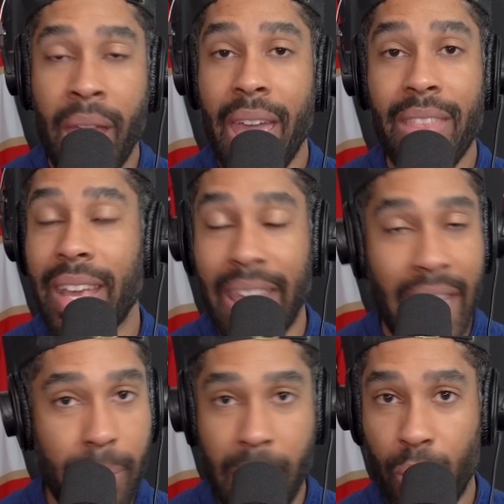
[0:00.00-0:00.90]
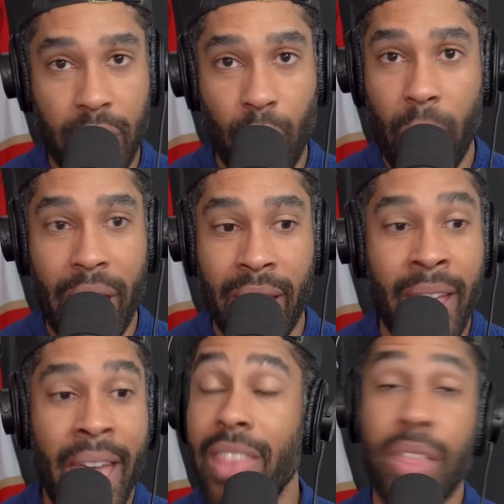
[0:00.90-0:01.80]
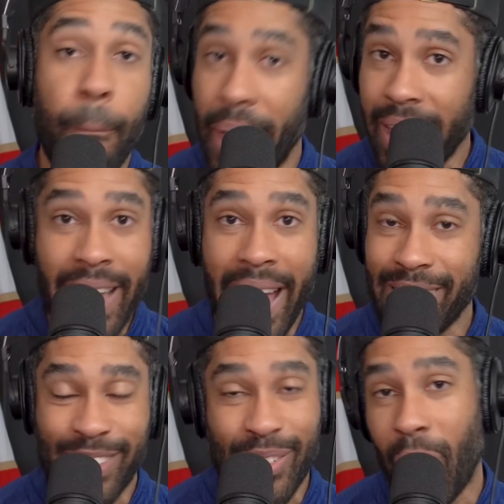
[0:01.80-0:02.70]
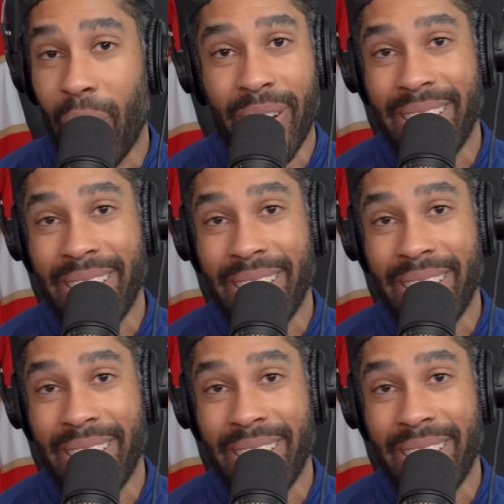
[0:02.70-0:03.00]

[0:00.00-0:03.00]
and they came out with the win, and the big guys scored,